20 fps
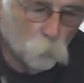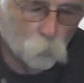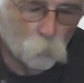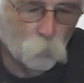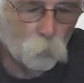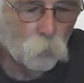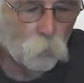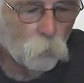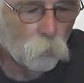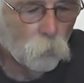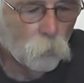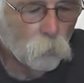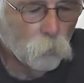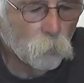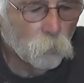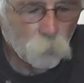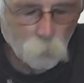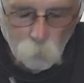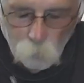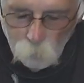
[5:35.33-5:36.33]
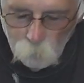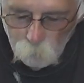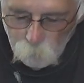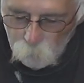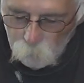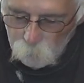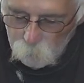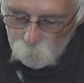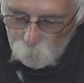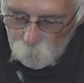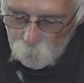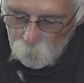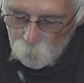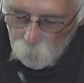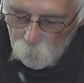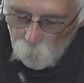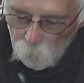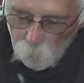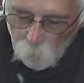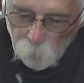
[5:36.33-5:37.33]
for it.
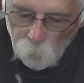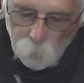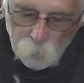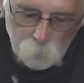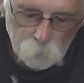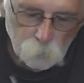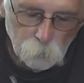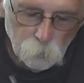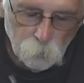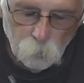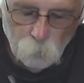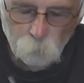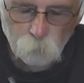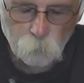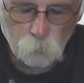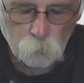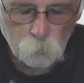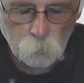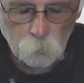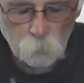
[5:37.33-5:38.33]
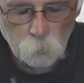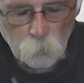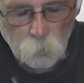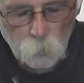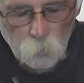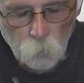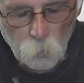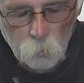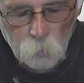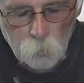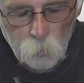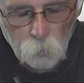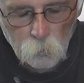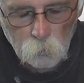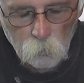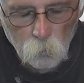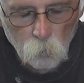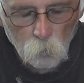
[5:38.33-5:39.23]
I kind of